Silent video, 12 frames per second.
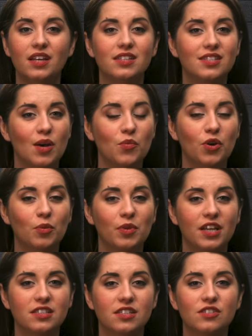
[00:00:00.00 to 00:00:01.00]
Some
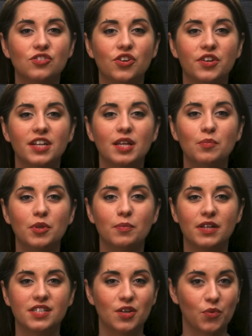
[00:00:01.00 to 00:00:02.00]
workplaces started
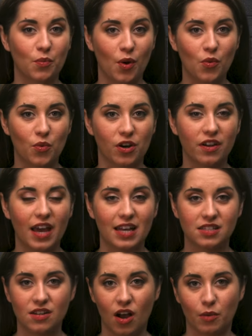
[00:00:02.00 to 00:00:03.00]
implementing remote work
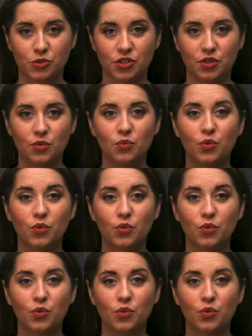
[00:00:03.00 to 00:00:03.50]
as an option,